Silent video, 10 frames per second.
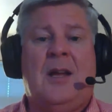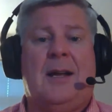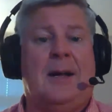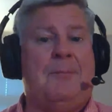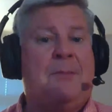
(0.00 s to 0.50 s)

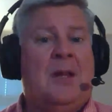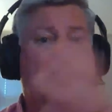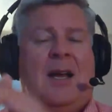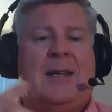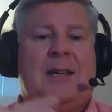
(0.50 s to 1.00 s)

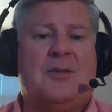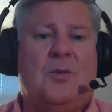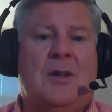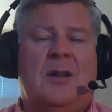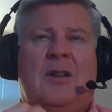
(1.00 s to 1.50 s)
I guess
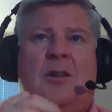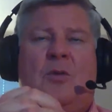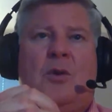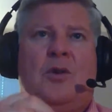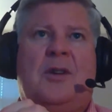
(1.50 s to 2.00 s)
we're
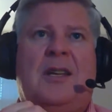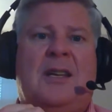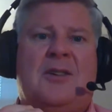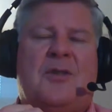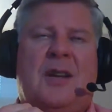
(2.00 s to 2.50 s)
looking
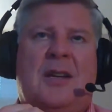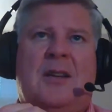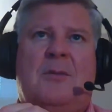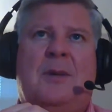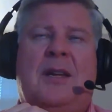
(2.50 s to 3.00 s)
at trying
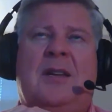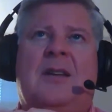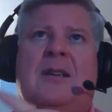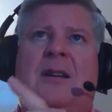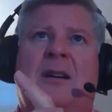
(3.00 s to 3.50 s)
to
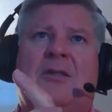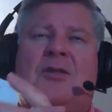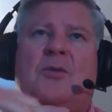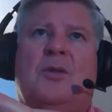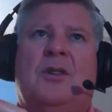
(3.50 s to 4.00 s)

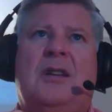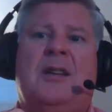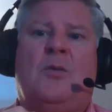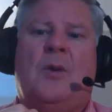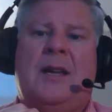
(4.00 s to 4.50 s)
we're looking
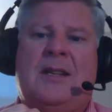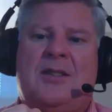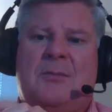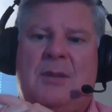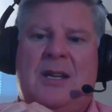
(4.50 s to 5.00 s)
at ways
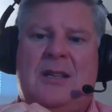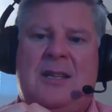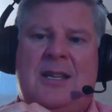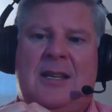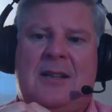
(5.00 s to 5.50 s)
to make
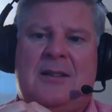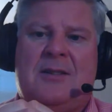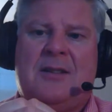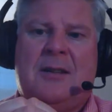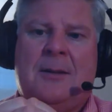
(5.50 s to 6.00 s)
things